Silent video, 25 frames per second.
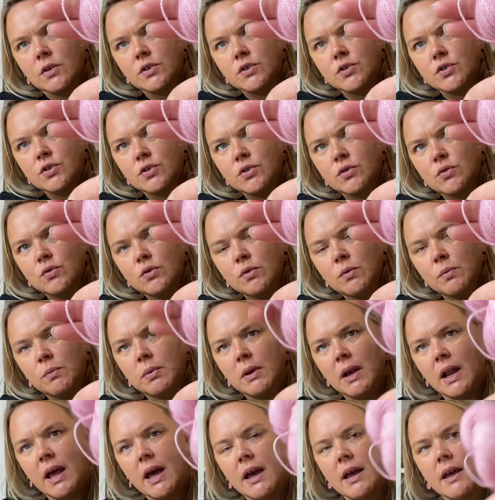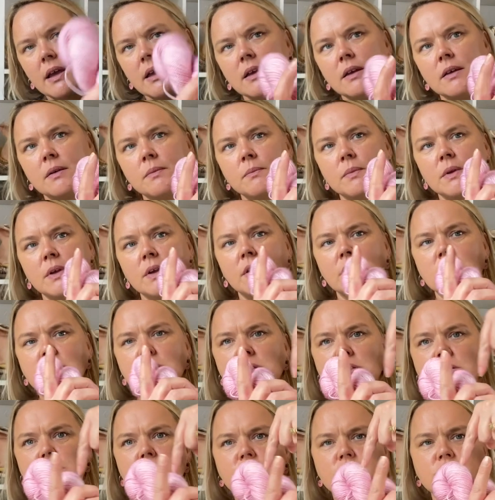two ply, because
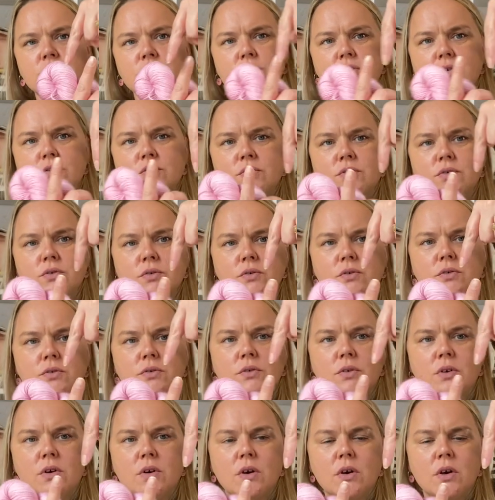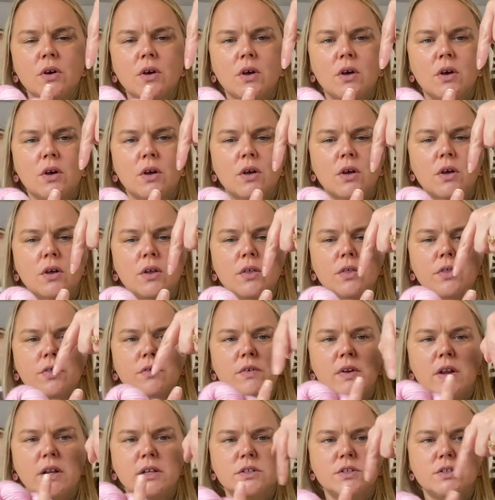it's two
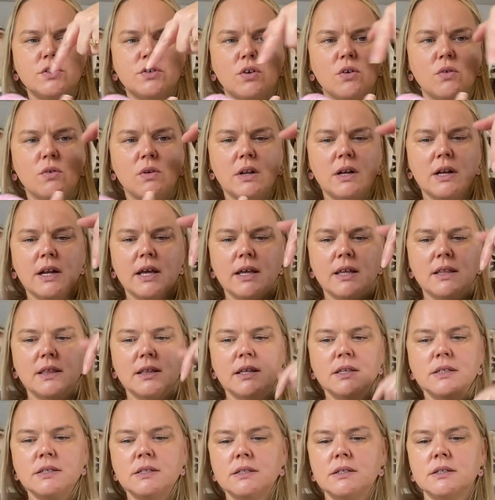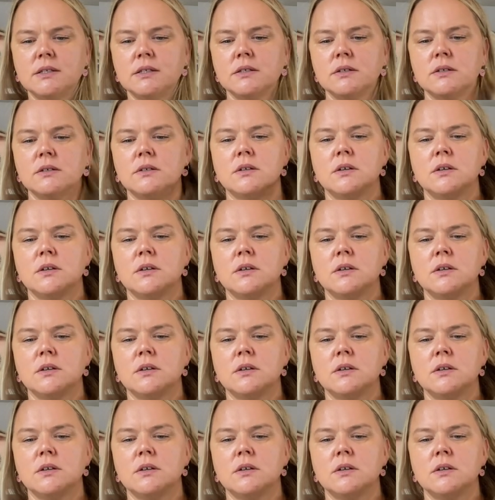threads going like this.